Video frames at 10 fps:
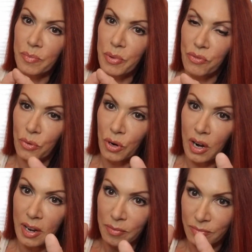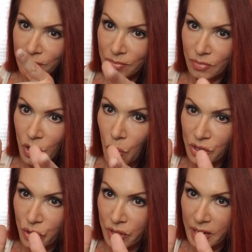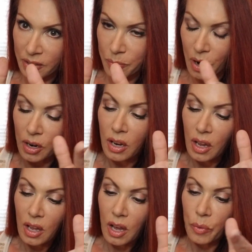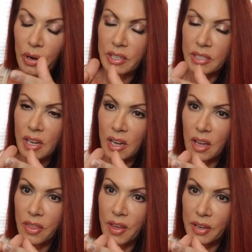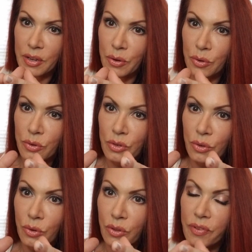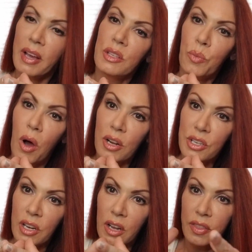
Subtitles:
Before I go on to the next part, I want to say thank you to the fans watching.